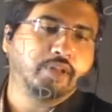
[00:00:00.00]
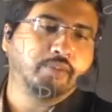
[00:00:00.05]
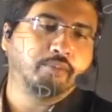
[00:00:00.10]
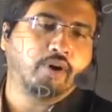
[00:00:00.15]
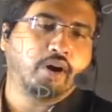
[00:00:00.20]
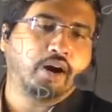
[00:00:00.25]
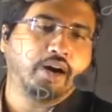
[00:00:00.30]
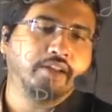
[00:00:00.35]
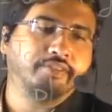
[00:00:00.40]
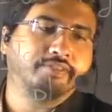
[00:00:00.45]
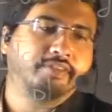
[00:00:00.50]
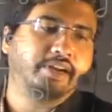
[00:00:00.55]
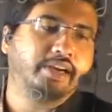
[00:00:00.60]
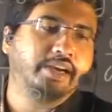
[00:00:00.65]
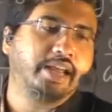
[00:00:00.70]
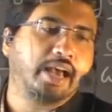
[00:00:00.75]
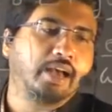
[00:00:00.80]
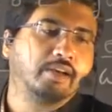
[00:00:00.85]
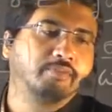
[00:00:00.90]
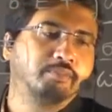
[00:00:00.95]
the
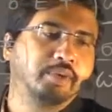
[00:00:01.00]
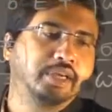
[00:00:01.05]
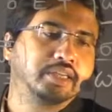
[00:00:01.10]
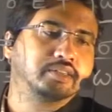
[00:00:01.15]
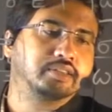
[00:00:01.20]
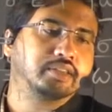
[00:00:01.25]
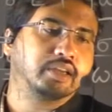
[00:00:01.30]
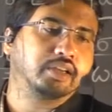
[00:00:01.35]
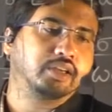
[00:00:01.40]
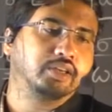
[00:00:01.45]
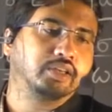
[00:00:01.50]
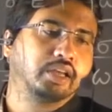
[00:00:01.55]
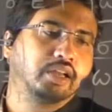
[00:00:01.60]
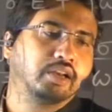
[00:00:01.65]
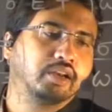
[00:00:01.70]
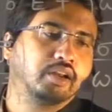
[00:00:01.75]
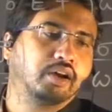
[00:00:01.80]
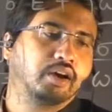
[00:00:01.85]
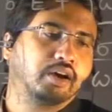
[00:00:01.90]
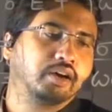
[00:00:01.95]
modified Ampere circuital
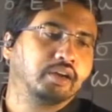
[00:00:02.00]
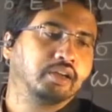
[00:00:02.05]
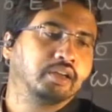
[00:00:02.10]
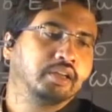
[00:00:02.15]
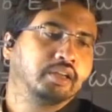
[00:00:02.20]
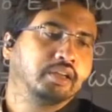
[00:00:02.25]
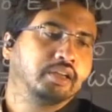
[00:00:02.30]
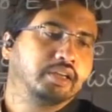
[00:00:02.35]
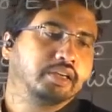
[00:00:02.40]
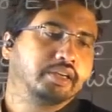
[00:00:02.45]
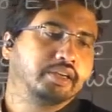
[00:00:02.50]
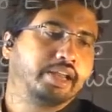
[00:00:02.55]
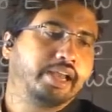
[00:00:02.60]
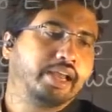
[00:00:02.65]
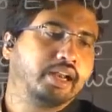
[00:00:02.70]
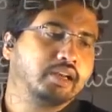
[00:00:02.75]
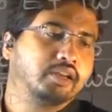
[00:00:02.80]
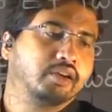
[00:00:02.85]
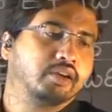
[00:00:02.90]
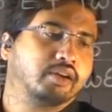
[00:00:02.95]
law,
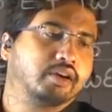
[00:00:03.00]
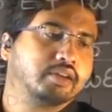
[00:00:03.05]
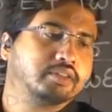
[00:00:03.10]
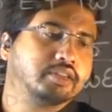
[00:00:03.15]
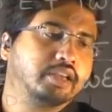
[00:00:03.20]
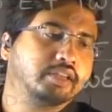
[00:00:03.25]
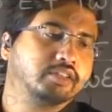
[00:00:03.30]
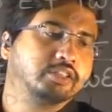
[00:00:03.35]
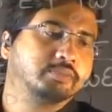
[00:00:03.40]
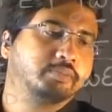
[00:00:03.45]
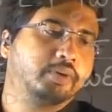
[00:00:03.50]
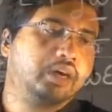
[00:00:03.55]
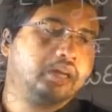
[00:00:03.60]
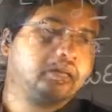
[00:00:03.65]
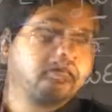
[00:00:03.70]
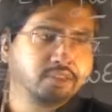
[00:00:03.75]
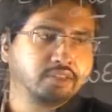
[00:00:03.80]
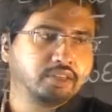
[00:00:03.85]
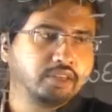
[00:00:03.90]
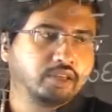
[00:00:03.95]
del cross H bar
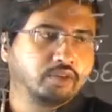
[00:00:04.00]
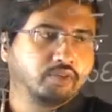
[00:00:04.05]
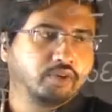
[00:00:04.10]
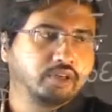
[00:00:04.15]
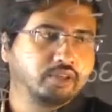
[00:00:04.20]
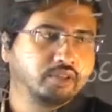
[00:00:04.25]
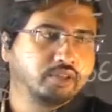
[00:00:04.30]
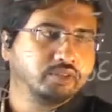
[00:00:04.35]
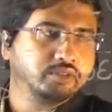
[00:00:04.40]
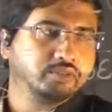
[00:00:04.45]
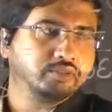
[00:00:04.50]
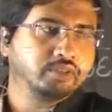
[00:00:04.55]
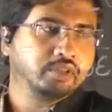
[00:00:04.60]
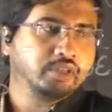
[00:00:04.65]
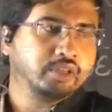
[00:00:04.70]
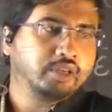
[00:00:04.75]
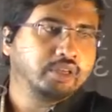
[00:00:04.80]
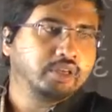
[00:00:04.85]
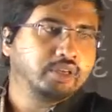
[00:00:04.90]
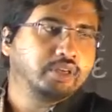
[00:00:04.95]
is equal to
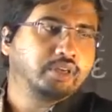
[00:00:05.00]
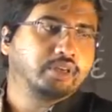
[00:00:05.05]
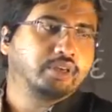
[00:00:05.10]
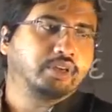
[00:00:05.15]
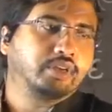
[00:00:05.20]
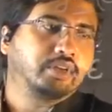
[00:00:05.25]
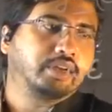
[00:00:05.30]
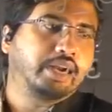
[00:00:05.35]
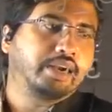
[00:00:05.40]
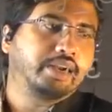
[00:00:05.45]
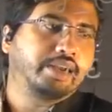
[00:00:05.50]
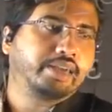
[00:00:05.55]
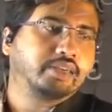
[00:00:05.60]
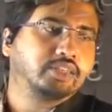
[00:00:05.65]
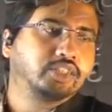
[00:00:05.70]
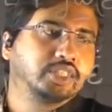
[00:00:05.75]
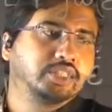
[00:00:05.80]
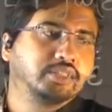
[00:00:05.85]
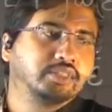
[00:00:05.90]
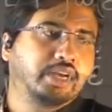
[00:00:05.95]

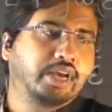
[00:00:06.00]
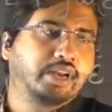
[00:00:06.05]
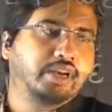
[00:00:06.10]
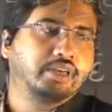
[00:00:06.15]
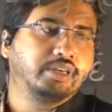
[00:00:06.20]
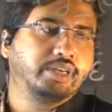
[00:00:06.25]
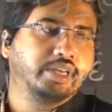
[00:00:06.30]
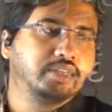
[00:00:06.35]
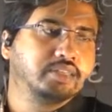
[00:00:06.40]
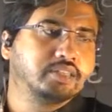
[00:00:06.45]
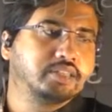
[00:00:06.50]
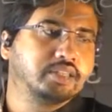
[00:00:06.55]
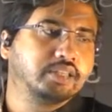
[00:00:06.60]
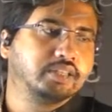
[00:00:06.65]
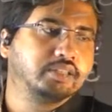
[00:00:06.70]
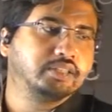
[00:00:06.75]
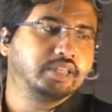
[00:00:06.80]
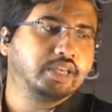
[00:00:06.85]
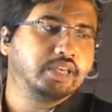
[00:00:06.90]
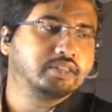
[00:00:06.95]
conduction current density
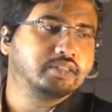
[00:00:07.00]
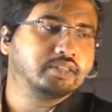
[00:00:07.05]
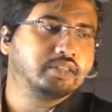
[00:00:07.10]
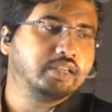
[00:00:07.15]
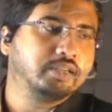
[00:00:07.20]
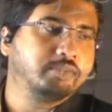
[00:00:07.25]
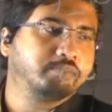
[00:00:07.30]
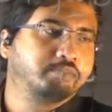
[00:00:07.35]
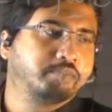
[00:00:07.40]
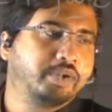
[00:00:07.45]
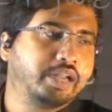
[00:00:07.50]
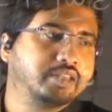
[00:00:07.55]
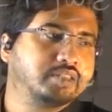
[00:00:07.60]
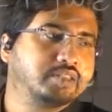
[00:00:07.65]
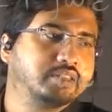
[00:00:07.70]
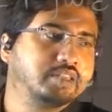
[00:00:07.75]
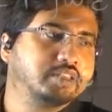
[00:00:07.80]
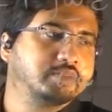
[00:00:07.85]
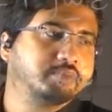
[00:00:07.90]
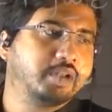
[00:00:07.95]
Jc plus
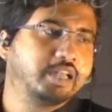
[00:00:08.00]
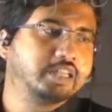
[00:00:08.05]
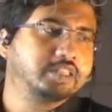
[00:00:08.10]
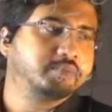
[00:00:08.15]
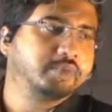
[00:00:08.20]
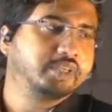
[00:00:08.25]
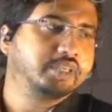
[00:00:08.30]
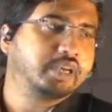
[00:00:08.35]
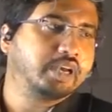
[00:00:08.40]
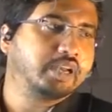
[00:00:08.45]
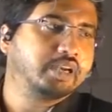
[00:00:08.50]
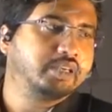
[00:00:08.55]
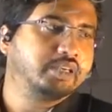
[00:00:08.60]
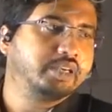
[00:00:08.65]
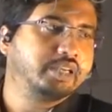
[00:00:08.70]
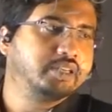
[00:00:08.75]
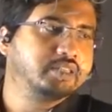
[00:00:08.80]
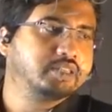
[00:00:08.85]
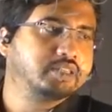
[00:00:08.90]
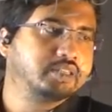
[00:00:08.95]
displacement current
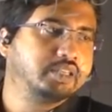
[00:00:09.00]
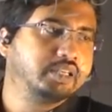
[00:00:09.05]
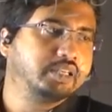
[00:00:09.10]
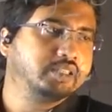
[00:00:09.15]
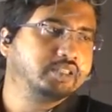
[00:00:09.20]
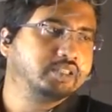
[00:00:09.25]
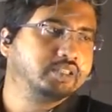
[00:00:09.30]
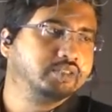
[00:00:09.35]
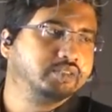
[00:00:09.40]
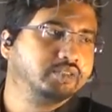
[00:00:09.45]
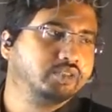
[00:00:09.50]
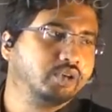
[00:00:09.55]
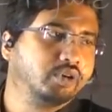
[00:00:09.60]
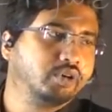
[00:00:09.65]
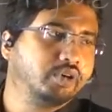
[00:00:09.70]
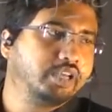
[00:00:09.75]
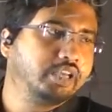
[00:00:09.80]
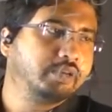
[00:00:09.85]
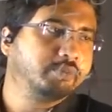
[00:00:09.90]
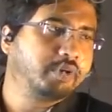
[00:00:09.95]
density dou
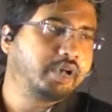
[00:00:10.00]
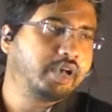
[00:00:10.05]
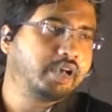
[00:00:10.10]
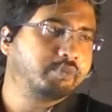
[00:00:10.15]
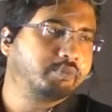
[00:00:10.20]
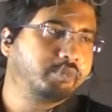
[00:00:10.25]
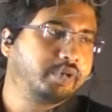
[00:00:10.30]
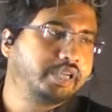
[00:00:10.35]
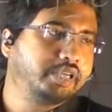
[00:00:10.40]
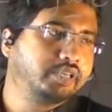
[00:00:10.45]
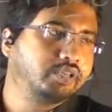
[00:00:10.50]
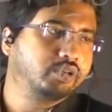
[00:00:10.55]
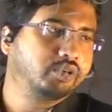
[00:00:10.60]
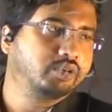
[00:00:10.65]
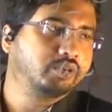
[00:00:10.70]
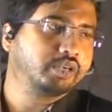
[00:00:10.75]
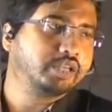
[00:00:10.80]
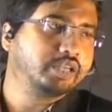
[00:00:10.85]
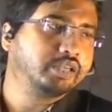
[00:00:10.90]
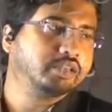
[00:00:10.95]
d bar by dou
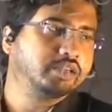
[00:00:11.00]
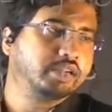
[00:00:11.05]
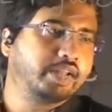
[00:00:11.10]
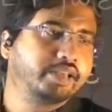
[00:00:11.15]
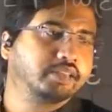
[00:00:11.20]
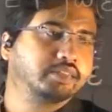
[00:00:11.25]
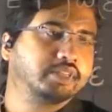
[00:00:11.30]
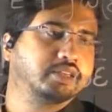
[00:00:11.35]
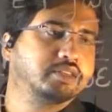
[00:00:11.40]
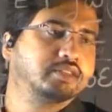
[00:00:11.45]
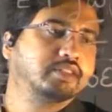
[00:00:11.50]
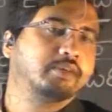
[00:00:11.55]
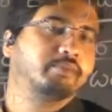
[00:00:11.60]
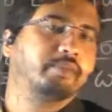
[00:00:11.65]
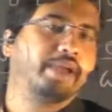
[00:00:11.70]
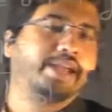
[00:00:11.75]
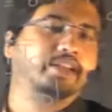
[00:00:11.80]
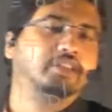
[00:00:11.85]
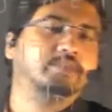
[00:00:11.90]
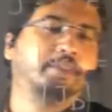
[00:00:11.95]
t. Like that some
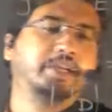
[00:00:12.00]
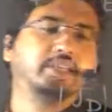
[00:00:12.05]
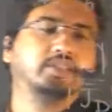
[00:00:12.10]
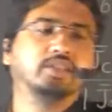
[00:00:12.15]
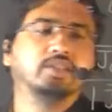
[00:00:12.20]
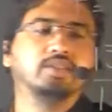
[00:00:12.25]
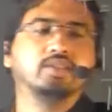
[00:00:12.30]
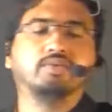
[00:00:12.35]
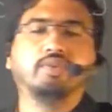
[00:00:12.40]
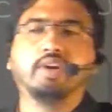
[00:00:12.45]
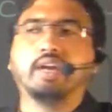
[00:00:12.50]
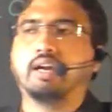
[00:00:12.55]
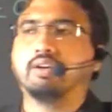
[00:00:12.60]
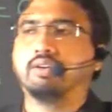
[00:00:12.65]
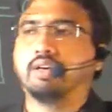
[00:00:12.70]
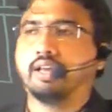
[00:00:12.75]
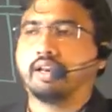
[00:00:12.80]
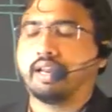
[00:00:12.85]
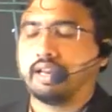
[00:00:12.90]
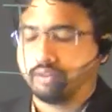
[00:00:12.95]
expressions we have
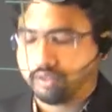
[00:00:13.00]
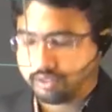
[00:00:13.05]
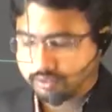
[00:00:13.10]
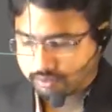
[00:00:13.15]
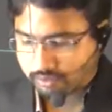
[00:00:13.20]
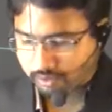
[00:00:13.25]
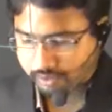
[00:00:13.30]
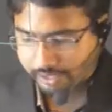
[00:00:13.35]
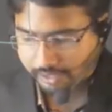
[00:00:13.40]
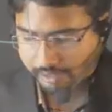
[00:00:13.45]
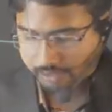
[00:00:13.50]
derived. Okay.